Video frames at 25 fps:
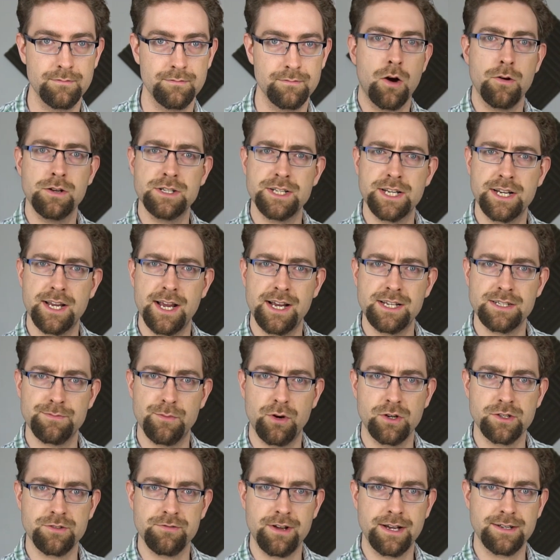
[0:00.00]
Or is your gaze
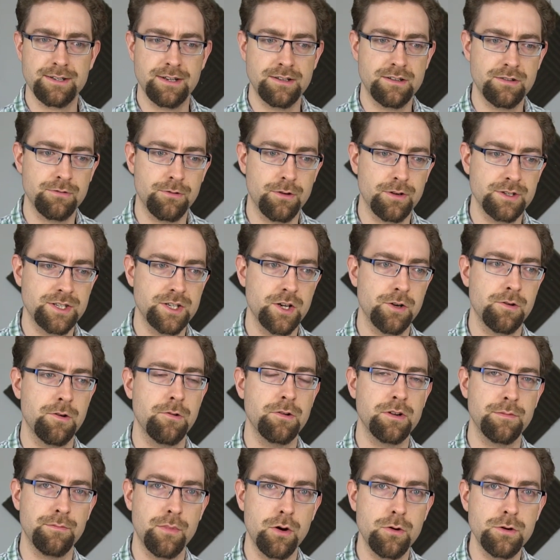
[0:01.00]
more directed towards your
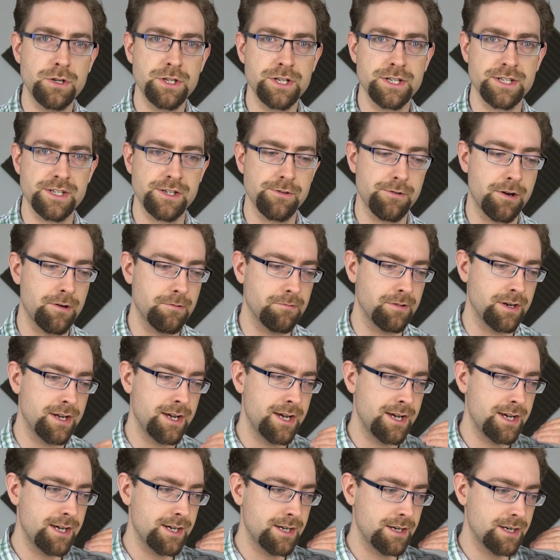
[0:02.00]
own emotions, your own
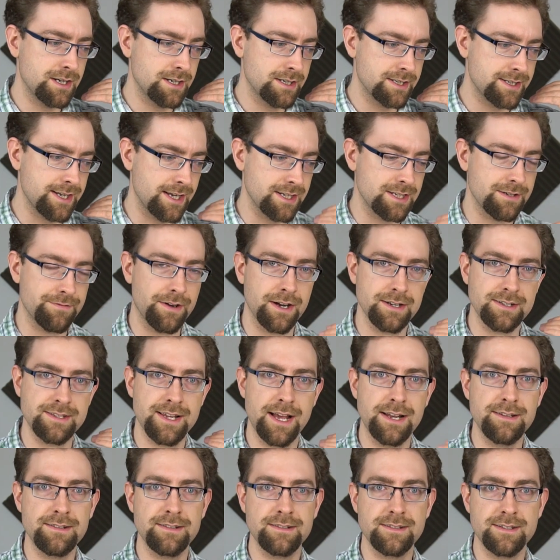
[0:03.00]
sense of
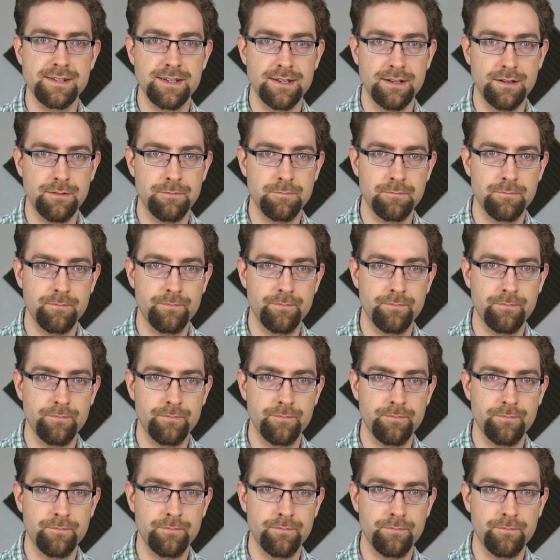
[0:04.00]
identity?